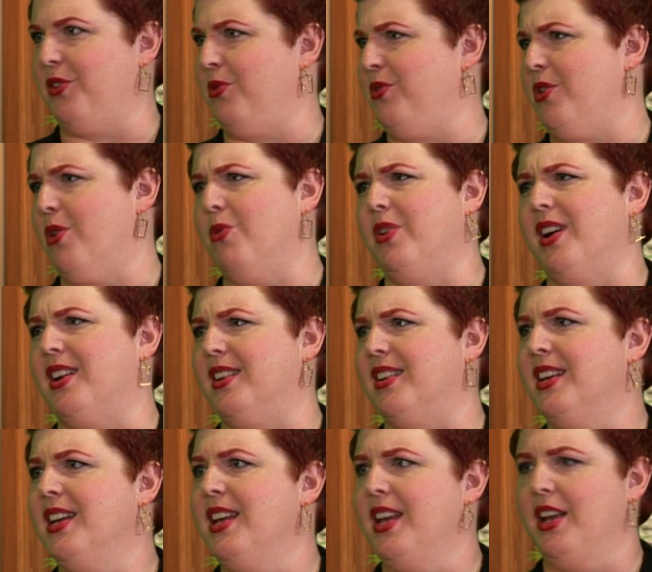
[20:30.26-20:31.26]
yoga,
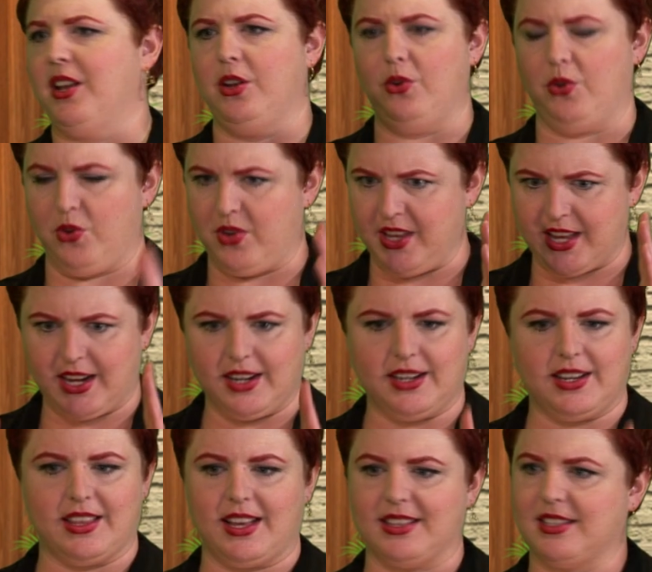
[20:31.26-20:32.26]
you know you can get
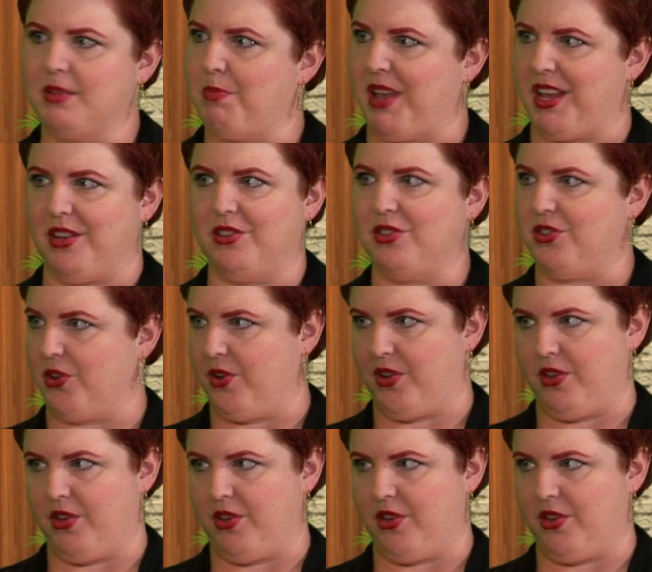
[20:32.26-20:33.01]
into that space during